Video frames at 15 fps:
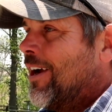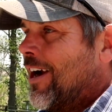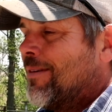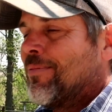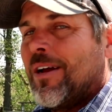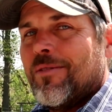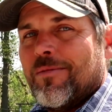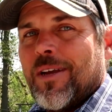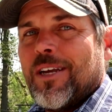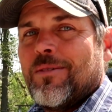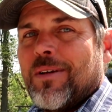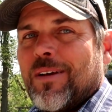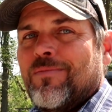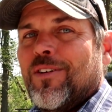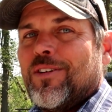I probably make
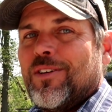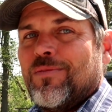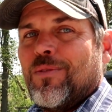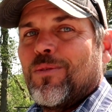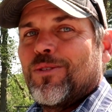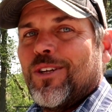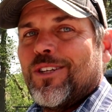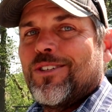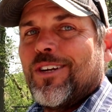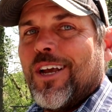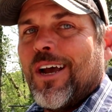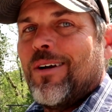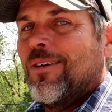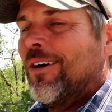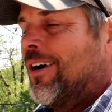about 54 cents an
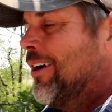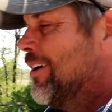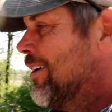hour.